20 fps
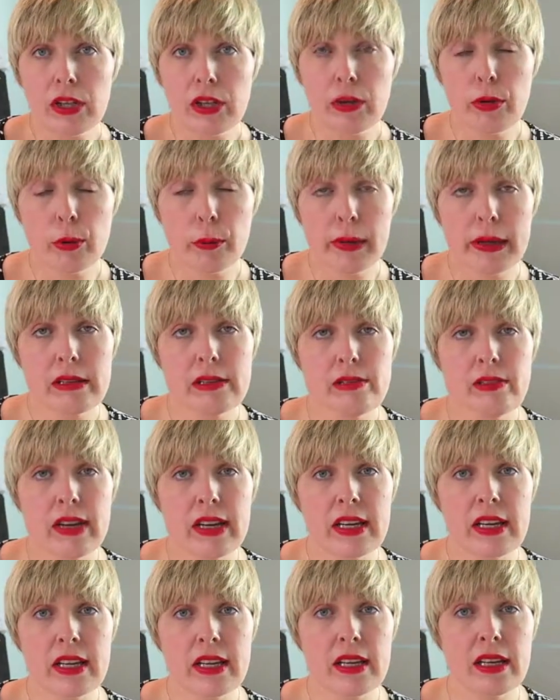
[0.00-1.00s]
You'll be able to
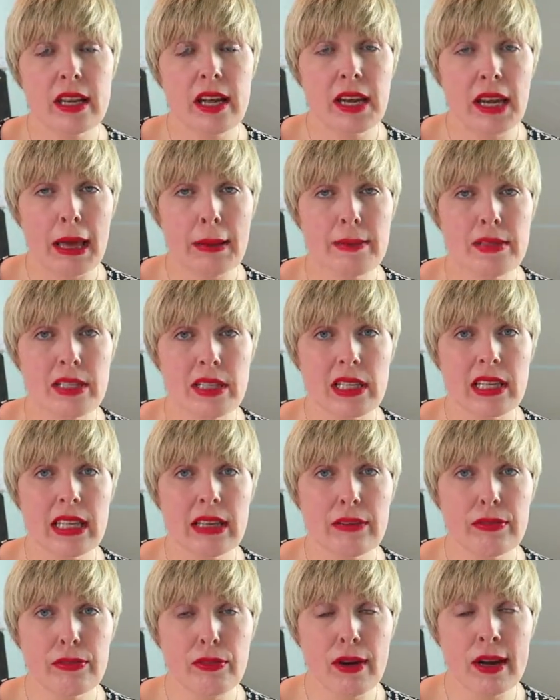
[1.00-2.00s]
find an Amazon
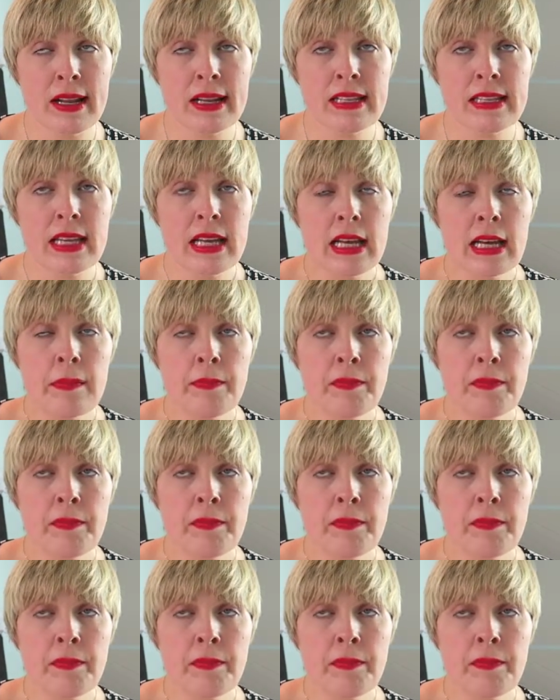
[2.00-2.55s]
link for it.